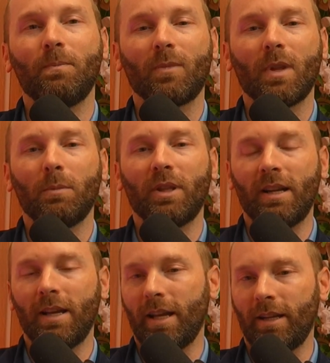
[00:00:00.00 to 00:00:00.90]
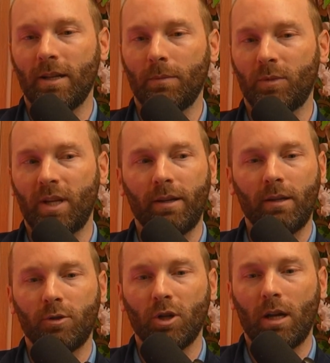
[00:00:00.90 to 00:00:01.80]
But then I ended up taking a
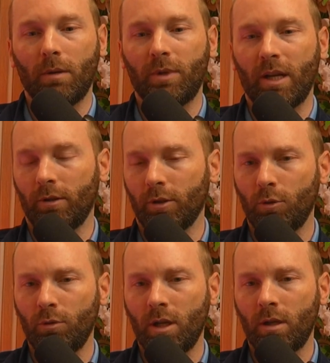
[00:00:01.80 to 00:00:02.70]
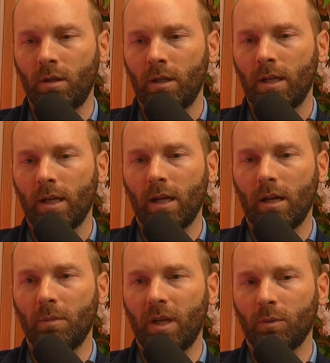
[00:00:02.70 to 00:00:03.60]
job down Laguna,
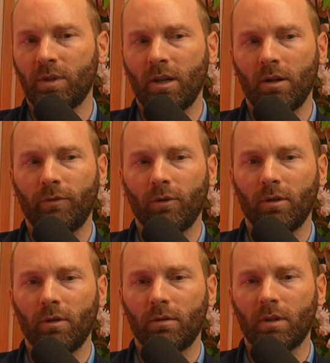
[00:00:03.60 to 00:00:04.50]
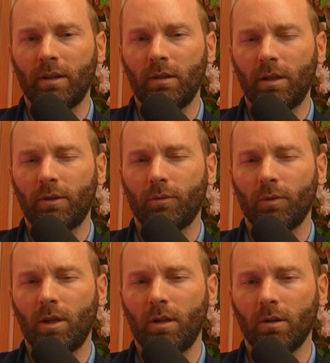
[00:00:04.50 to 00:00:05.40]
and was there for, I think, like
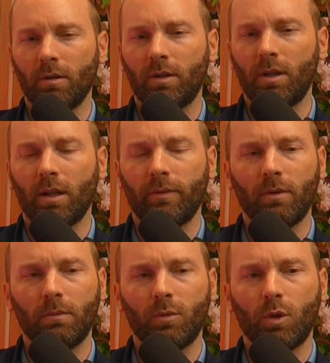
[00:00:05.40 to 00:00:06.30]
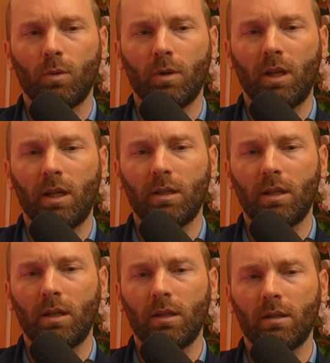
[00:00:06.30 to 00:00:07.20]
3 years, from
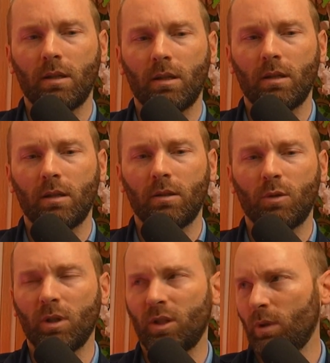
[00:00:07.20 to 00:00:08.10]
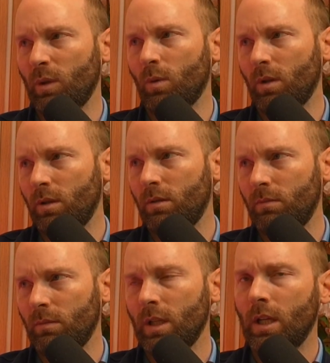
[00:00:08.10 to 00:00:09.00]
2018 to 2021.
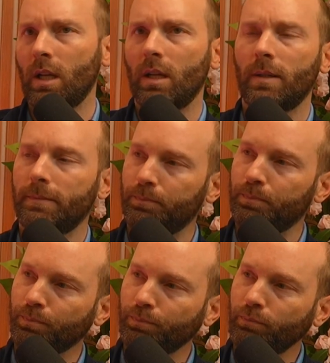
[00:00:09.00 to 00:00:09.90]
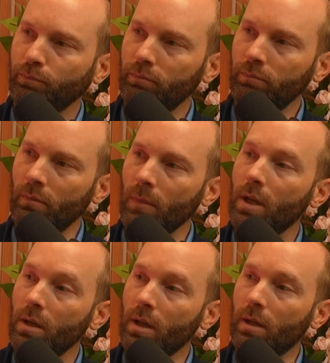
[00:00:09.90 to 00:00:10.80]
So 3 years is good. I mean,
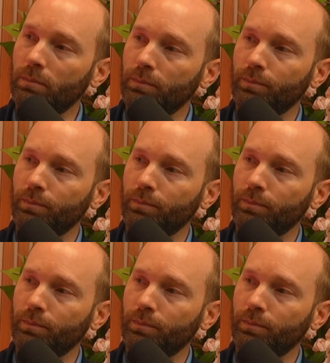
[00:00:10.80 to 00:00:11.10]
you know, there's a